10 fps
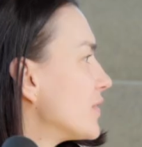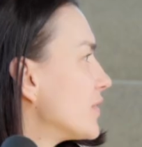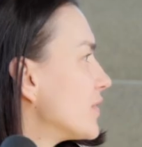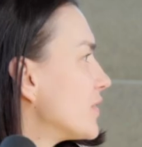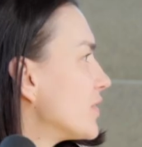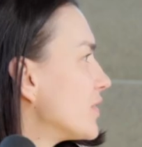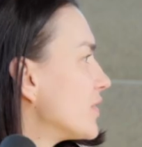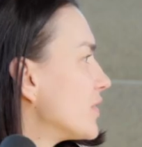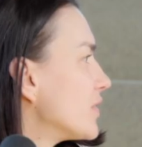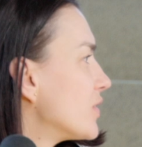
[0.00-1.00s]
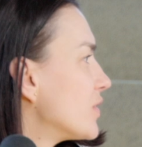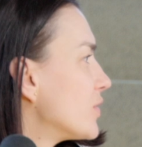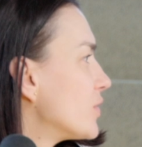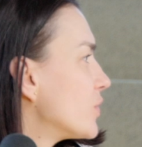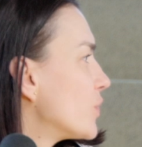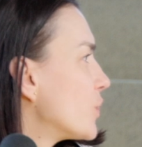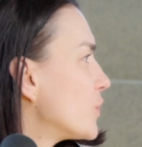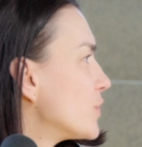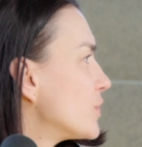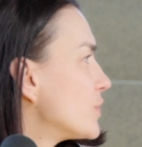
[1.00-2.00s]

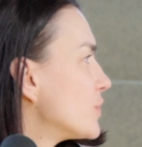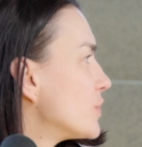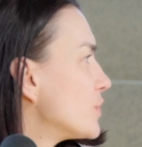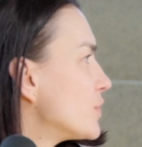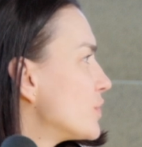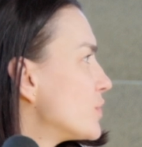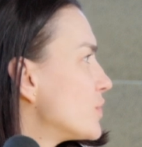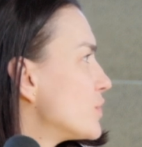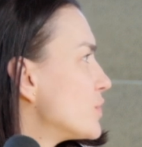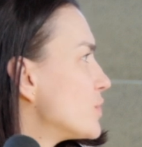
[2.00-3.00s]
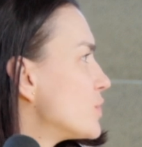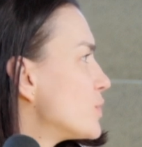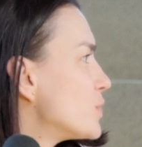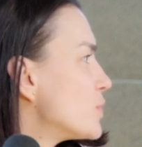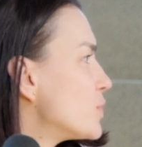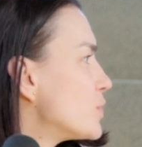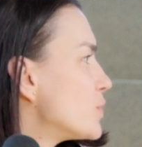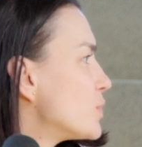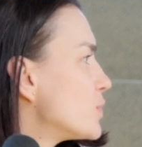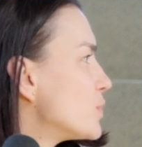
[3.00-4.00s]

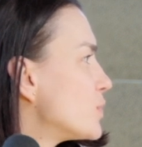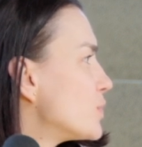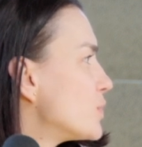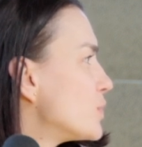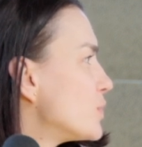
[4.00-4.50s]
No words are spoken by the person on screen.